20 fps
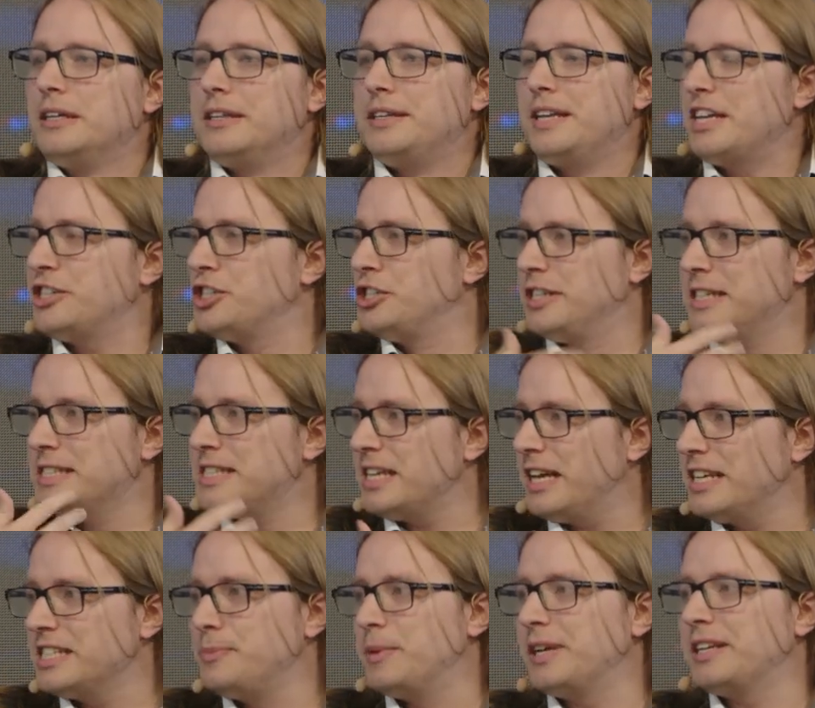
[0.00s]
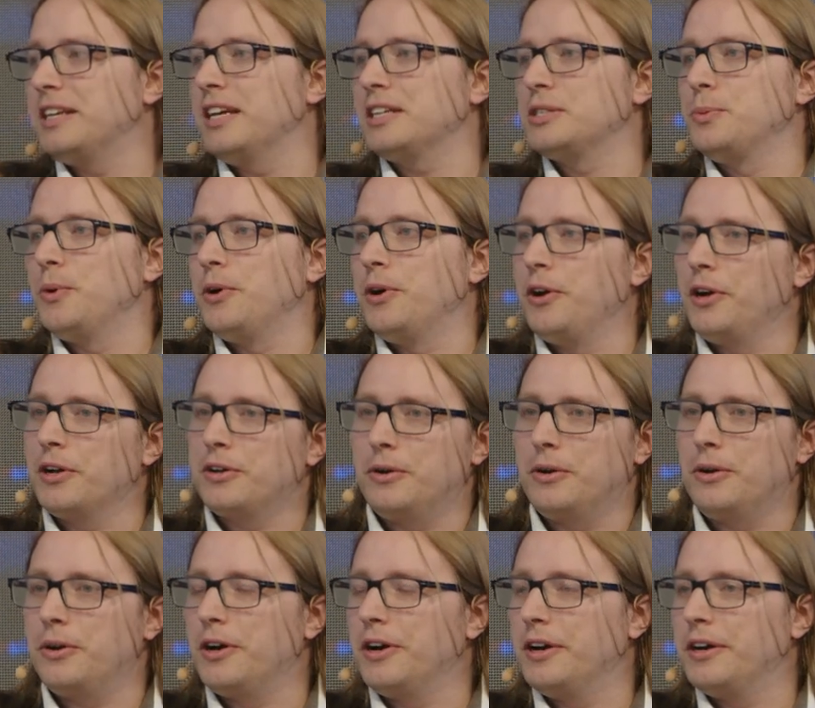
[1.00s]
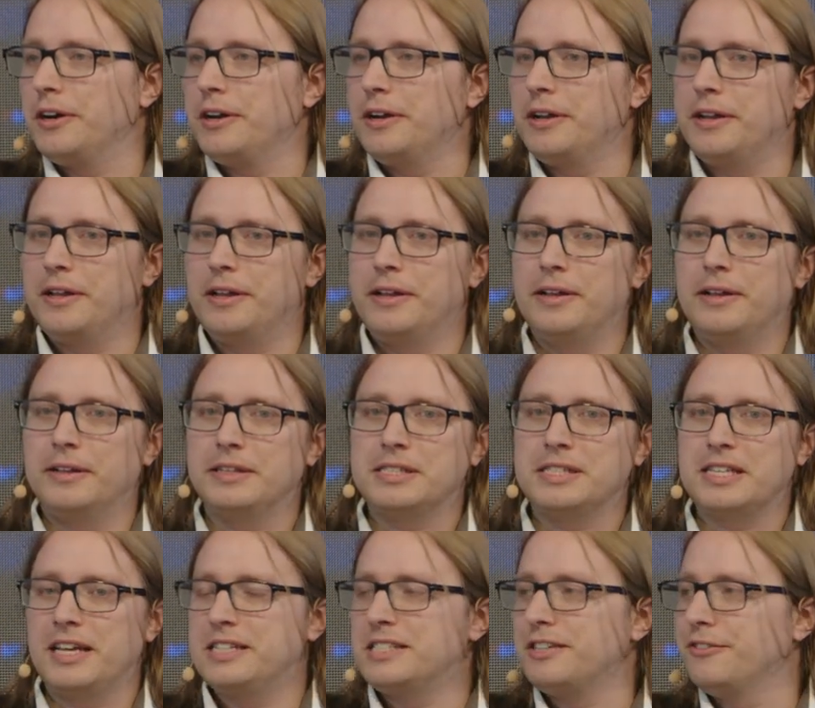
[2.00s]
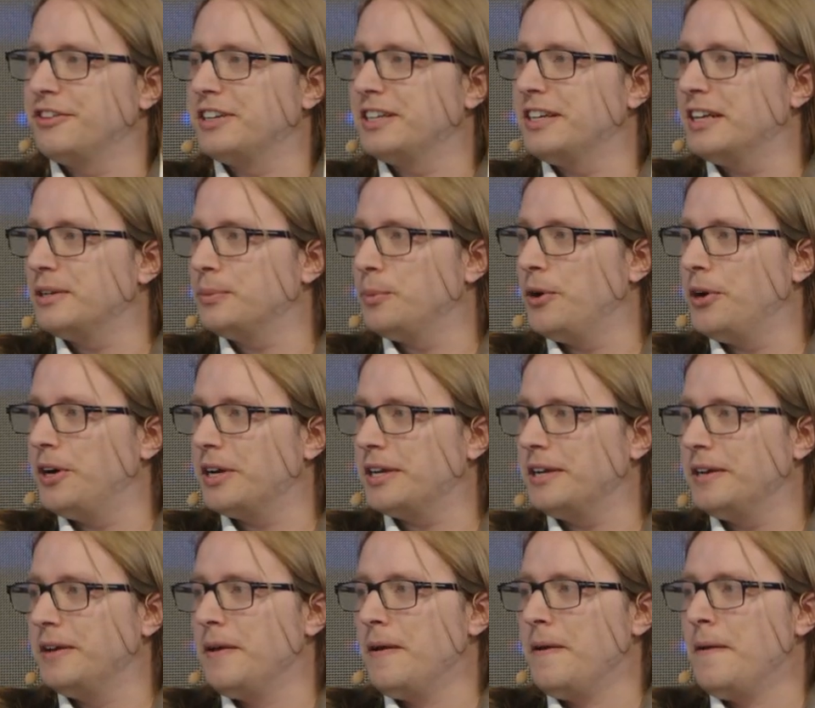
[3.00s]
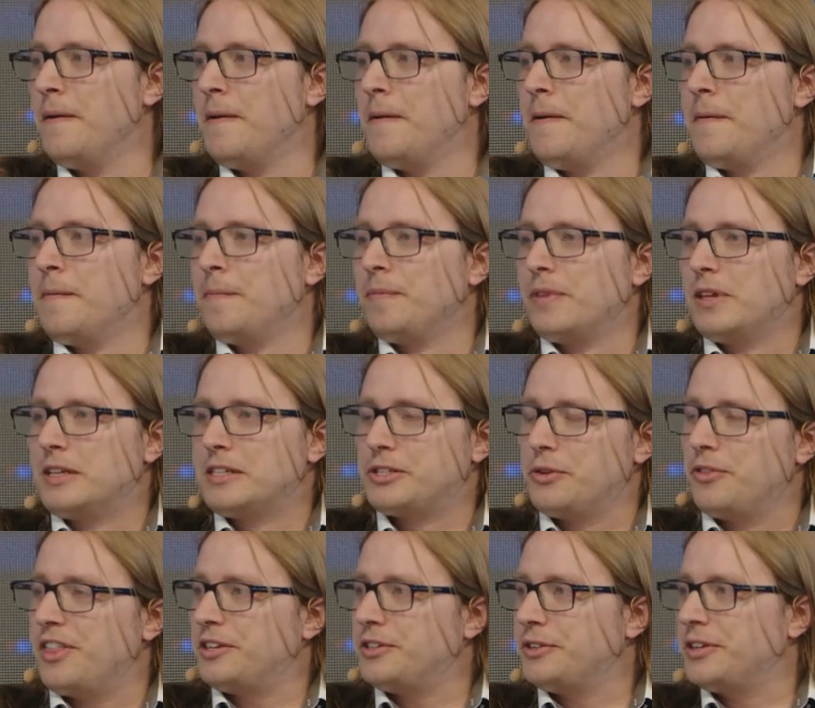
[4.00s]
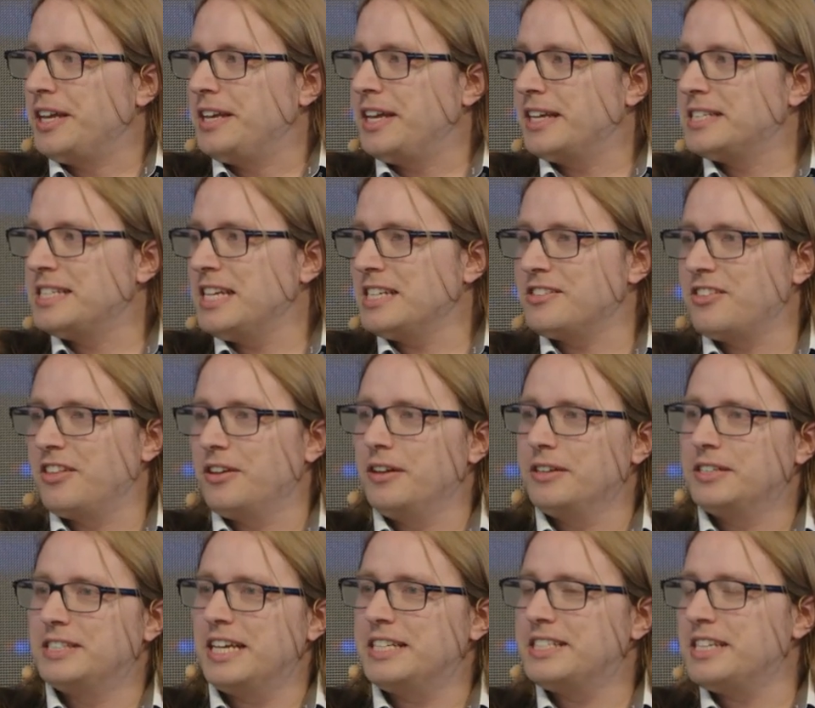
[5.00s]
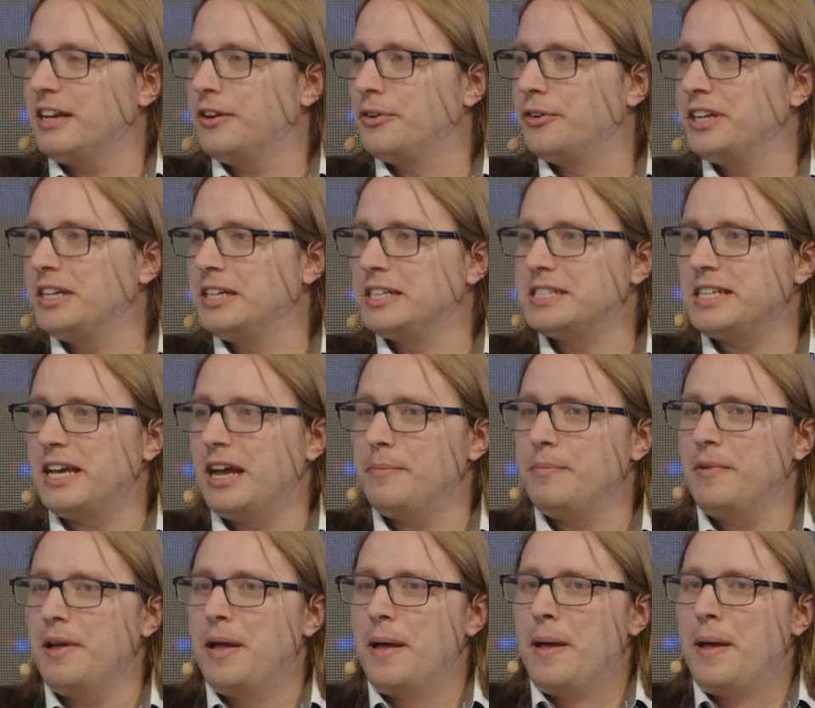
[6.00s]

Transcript: national seismic network or scientific network so that you can access the data in real time.